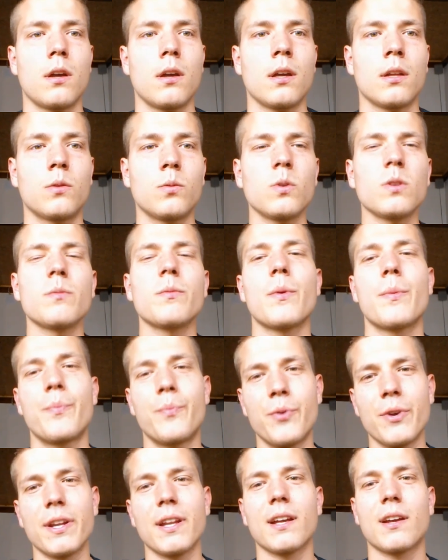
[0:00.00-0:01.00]
it would be
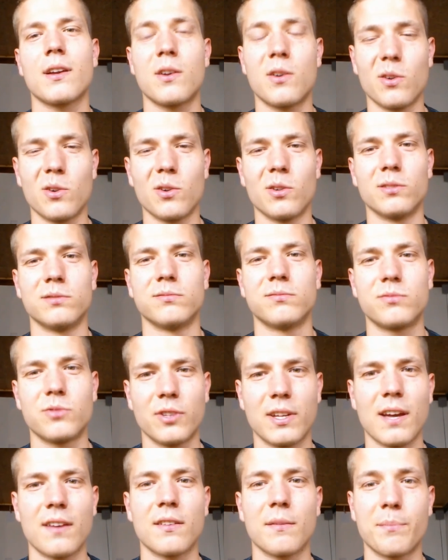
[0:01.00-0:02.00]
pretty cool
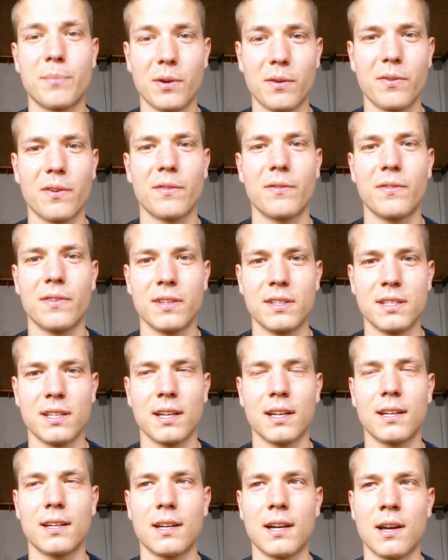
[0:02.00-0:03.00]
to have the perfect
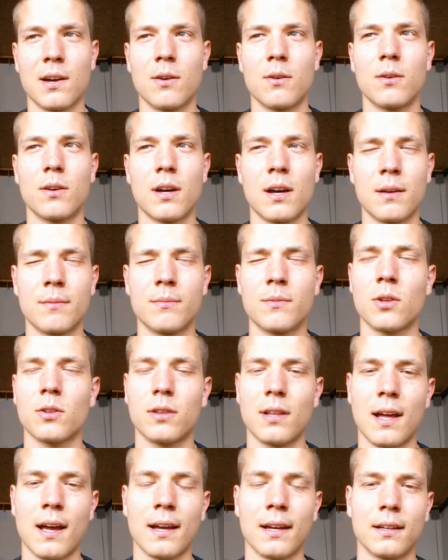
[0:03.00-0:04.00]
physique. I'm
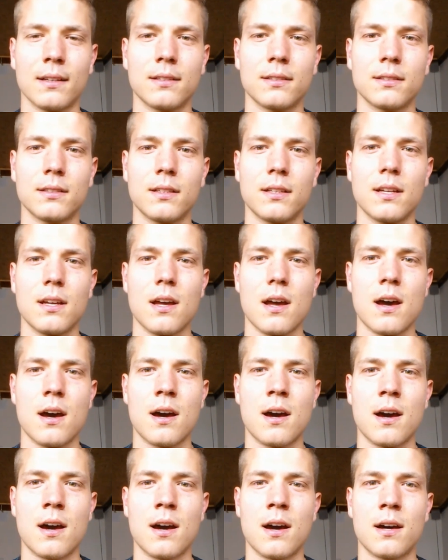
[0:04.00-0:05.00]
not lying.
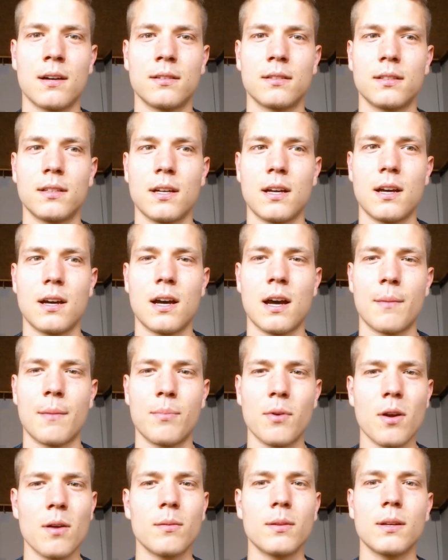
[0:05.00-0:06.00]
I
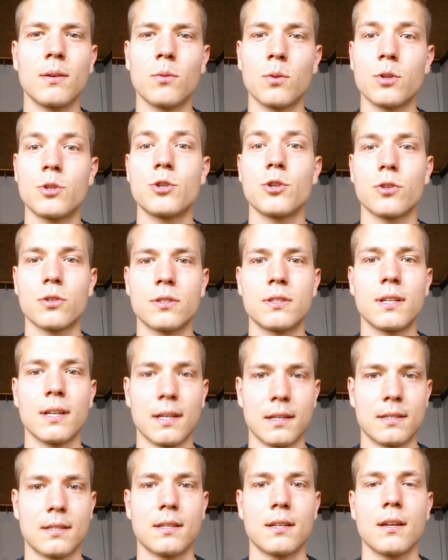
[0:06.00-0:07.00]
probably would choose
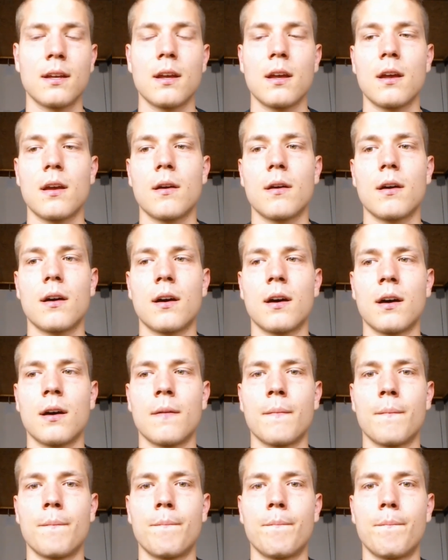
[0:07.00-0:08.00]
this,
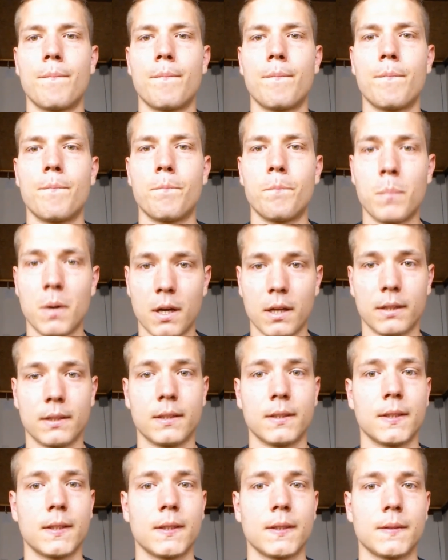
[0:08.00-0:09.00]

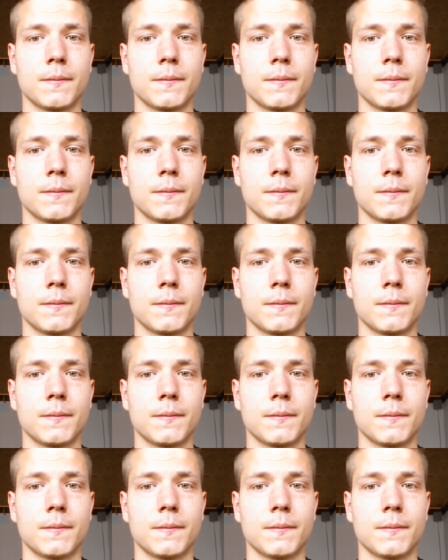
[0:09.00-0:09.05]
but